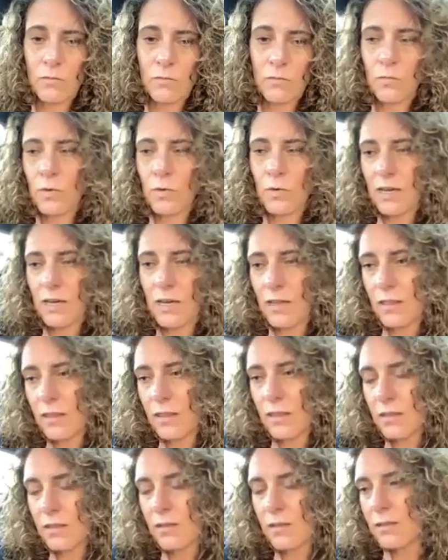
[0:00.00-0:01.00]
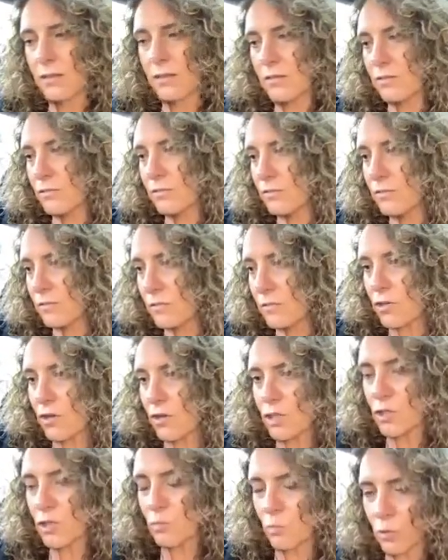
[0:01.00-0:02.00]
with, you know,
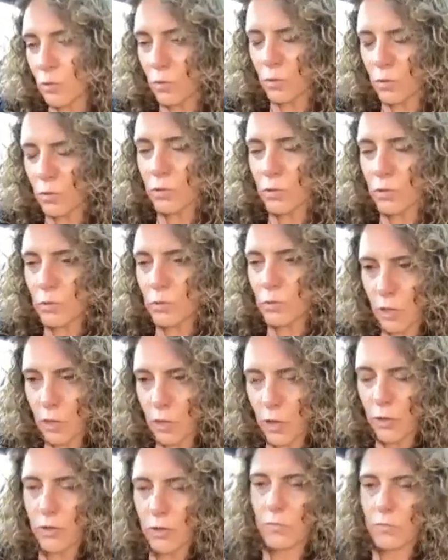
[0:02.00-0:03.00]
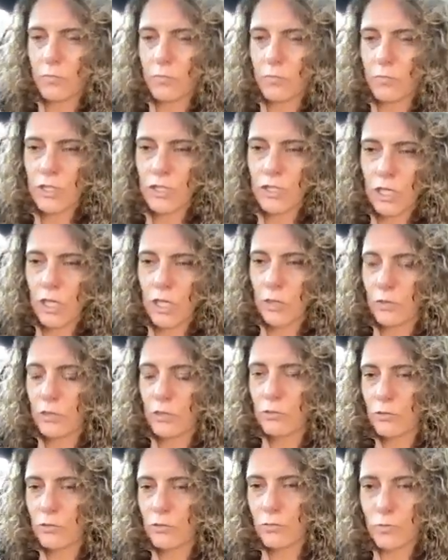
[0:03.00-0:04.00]
small homes with
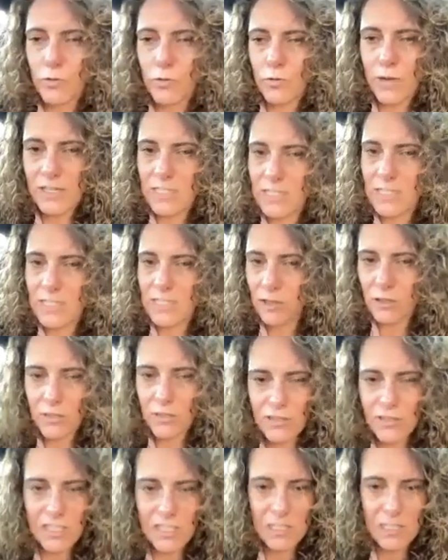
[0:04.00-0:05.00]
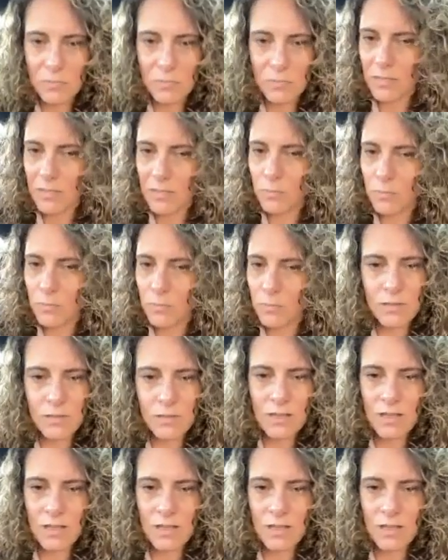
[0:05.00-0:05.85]
20, 30 people